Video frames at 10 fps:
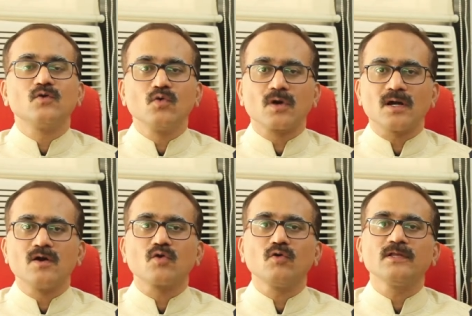to
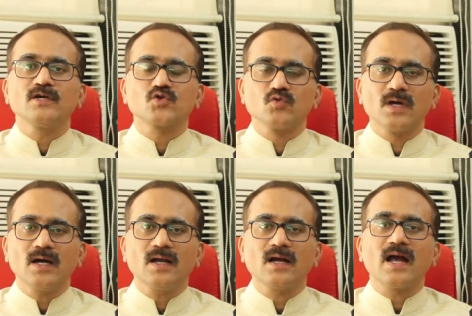control the
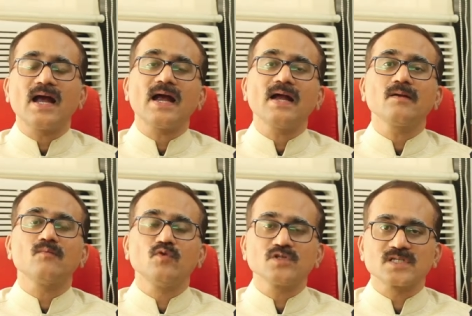sugar and
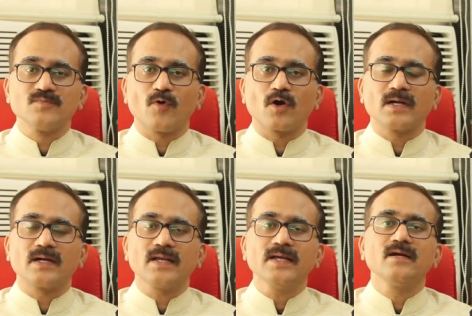most
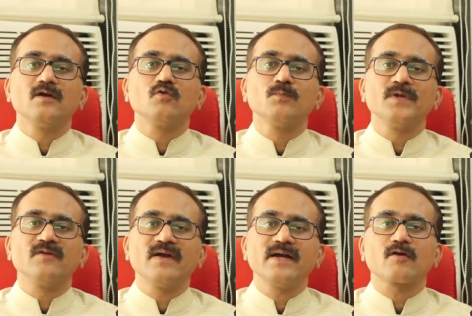importantly to
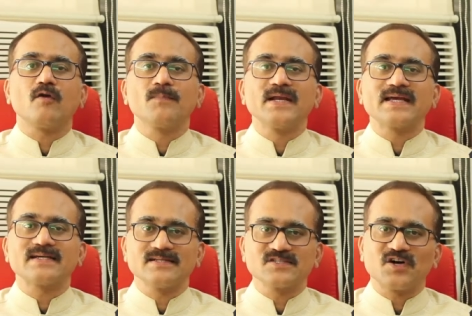prevent
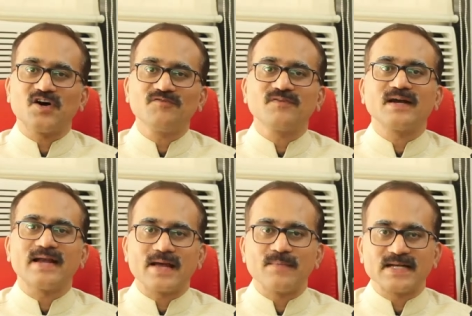complications of
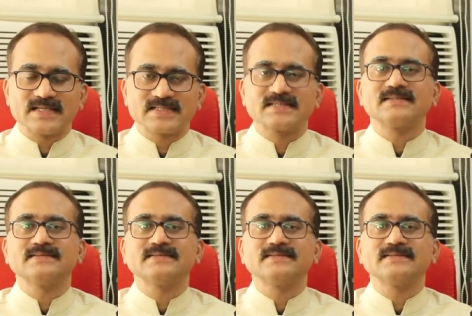diabetes.